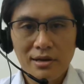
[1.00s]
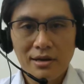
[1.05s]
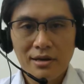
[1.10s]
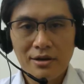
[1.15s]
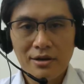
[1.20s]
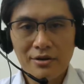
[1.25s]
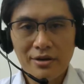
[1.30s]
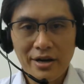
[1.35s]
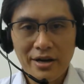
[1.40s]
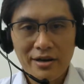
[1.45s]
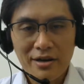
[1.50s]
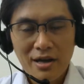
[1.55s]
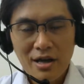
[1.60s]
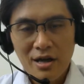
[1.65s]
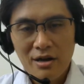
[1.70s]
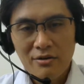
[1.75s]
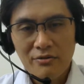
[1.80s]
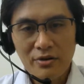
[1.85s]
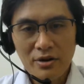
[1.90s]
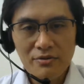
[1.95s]
Okay,
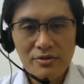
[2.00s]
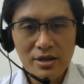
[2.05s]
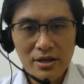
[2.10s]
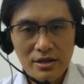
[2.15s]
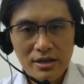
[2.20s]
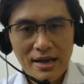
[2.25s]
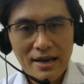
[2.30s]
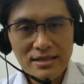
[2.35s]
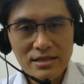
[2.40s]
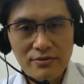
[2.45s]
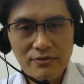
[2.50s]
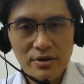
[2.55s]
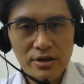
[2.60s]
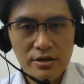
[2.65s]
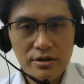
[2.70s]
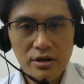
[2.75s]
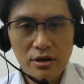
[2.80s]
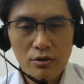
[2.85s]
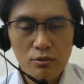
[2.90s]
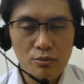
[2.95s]
from the last
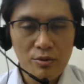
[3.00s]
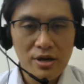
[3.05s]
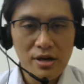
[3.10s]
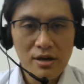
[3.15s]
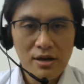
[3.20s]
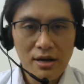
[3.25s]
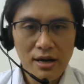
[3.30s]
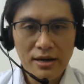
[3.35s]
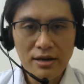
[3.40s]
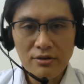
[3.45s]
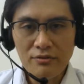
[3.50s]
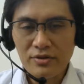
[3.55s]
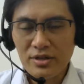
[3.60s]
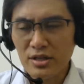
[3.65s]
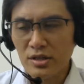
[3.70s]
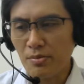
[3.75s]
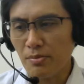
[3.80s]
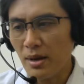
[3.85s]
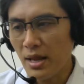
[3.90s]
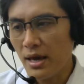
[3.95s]
video, we kind of
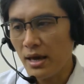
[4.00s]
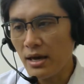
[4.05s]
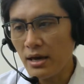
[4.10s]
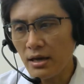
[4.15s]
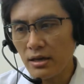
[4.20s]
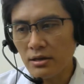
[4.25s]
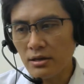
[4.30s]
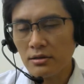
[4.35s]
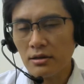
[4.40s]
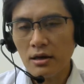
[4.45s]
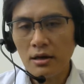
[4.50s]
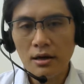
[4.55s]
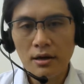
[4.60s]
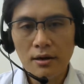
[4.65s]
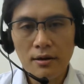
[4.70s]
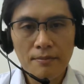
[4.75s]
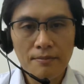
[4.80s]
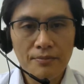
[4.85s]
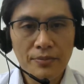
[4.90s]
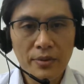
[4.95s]
explained,
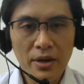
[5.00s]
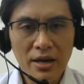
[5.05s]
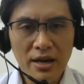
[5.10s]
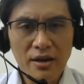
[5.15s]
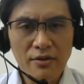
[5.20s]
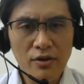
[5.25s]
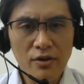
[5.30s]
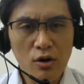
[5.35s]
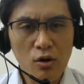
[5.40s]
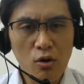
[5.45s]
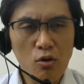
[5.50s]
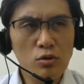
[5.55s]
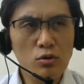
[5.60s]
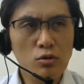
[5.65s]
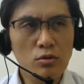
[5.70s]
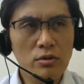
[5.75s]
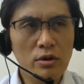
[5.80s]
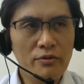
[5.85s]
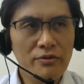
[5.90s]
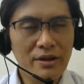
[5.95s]
again, the
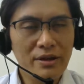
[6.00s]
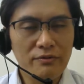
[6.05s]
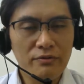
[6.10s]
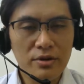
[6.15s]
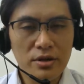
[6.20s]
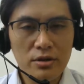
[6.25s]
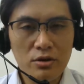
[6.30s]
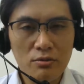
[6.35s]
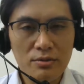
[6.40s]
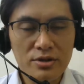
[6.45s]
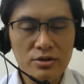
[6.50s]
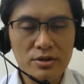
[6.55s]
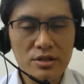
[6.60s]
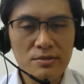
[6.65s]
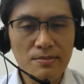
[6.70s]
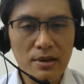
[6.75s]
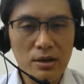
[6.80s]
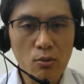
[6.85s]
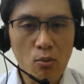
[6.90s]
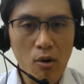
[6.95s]
goal of that video was to
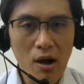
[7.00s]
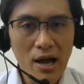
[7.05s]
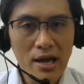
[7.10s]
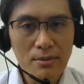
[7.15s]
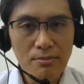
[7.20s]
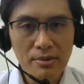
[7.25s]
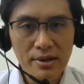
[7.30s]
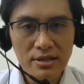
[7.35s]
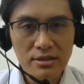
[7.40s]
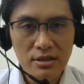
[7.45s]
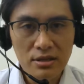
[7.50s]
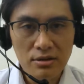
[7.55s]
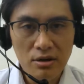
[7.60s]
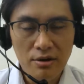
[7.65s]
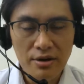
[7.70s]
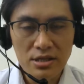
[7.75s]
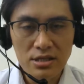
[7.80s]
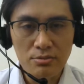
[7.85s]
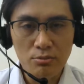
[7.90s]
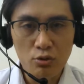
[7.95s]
explain why plate
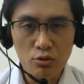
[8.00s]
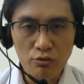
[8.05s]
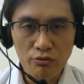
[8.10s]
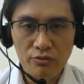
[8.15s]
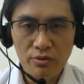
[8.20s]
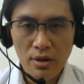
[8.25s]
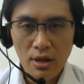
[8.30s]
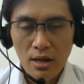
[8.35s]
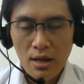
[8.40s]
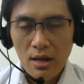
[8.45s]
tectonics move.